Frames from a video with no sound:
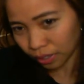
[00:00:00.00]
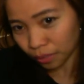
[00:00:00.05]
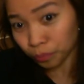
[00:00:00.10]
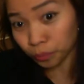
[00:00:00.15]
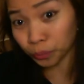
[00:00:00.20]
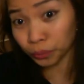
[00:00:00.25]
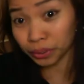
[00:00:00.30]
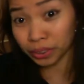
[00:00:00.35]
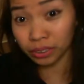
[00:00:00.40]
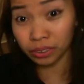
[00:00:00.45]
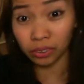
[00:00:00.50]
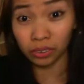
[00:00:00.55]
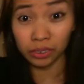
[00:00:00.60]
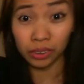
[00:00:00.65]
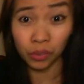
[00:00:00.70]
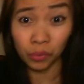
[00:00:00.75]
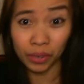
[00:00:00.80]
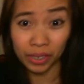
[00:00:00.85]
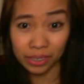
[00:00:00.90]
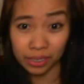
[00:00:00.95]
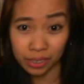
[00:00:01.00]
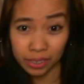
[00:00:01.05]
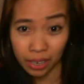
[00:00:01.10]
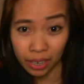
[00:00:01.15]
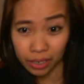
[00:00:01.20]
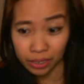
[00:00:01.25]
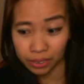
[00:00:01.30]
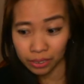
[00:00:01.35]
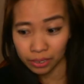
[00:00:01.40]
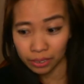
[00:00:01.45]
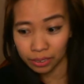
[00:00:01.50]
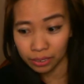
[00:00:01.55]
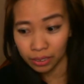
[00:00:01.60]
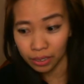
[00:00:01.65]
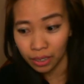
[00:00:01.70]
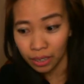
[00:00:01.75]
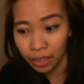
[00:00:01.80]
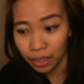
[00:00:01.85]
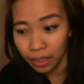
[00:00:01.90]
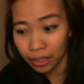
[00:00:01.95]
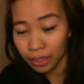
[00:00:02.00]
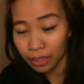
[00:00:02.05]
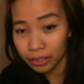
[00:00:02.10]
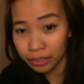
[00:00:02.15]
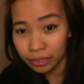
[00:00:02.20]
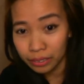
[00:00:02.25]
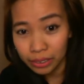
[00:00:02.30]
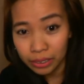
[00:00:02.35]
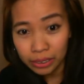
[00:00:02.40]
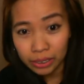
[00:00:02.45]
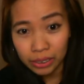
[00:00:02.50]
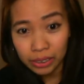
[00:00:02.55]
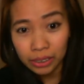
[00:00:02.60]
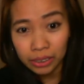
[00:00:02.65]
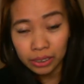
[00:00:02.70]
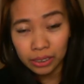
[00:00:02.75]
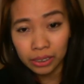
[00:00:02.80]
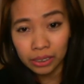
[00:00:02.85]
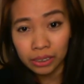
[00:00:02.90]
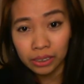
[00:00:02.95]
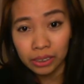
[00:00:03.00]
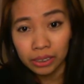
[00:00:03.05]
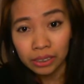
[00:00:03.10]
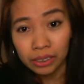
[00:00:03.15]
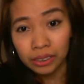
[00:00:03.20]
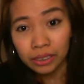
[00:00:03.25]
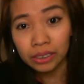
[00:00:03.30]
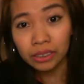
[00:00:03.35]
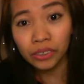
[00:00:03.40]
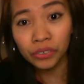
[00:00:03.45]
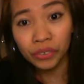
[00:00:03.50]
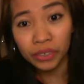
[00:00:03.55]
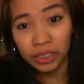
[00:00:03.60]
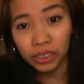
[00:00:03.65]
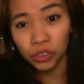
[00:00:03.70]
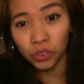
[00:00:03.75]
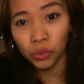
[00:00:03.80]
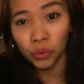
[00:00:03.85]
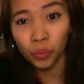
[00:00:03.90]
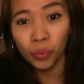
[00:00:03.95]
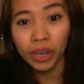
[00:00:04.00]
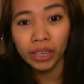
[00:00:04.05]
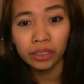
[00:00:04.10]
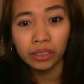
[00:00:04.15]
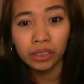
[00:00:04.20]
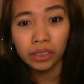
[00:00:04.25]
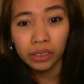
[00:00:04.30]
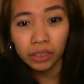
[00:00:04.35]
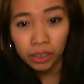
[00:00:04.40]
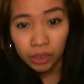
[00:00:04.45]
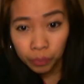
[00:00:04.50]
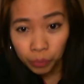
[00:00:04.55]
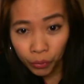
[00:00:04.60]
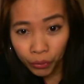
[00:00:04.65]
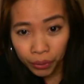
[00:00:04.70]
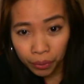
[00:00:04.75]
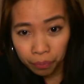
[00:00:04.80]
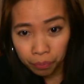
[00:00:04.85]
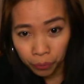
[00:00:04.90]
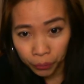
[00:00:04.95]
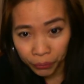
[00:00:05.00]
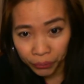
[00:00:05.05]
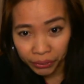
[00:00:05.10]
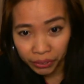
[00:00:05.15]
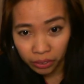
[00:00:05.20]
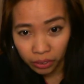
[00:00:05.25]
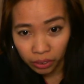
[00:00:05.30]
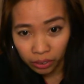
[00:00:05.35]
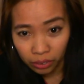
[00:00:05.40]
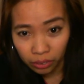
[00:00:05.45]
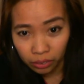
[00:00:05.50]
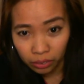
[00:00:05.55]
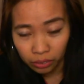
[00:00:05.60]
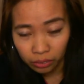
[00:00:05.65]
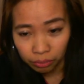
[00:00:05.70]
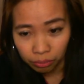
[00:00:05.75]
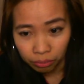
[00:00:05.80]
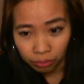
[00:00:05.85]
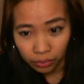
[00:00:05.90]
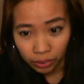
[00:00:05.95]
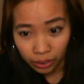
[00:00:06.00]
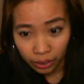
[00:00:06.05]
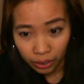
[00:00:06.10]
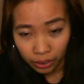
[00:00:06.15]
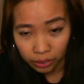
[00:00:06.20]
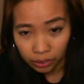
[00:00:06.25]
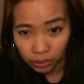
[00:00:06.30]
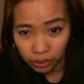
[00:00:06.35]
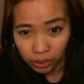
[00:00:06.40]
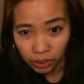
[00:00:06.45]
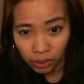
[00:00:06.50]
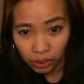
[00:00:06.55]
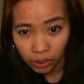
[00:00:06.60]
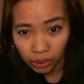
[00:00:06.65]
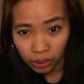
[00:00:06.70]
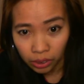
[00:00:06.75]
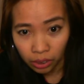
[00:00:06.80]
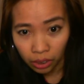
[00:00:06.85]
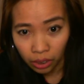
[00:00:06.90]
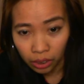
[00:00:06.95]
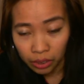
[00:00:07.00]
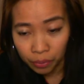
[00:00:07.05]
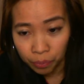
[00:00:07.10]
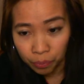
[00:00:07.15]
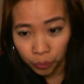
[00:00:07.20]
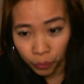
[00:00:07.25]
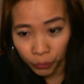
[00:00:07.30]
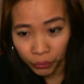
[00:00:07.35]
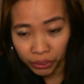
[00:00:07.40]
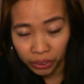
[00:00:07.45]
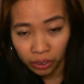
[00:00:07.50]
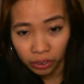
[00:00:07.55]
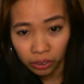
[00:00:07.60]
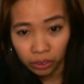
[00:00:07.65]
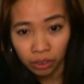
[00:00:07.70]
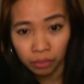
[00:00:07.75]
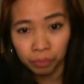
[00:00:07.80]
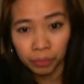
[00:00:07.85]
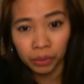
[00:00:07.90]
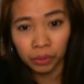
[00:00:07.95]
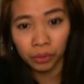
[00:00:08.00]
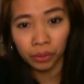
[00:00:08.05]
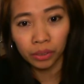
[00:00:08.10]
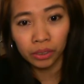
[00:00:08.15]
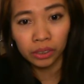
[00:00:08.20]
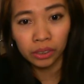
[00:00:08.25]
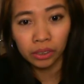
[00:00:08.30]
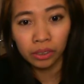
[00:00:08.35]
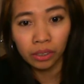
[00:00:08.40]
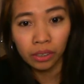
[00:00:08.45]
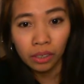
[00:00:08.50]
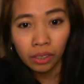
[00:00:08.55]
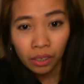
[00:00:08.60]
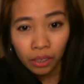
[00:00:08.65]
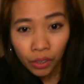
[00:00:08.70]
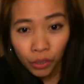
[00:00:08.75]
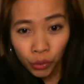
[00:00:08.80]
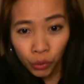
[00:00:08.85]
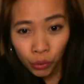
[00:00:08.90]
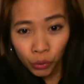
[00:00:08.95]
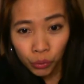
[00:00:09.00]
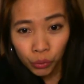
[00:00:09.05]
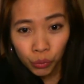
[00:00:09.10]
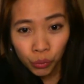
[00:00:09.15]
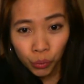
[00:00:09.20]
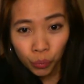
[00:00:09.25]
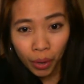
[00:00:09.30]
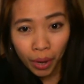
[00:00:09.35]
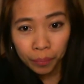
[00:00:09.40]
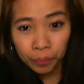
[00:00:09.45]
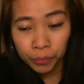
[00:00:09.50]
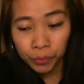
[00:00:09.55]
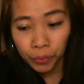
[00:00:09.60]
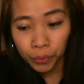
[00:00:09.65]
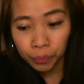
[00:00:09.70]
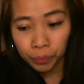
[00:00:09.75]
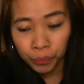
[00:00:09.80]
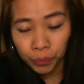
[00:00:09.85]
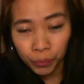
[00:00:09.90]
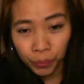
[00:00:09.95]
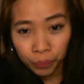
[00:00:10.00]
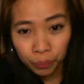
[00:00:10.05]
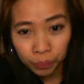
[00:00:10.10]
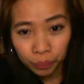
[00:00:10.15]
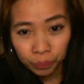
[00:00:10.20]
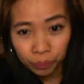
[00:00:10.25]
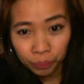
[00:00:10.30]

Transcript: Put it on the one side. And this is the reason why this is more important. Yes, this is the important thing, because you wipe your bum.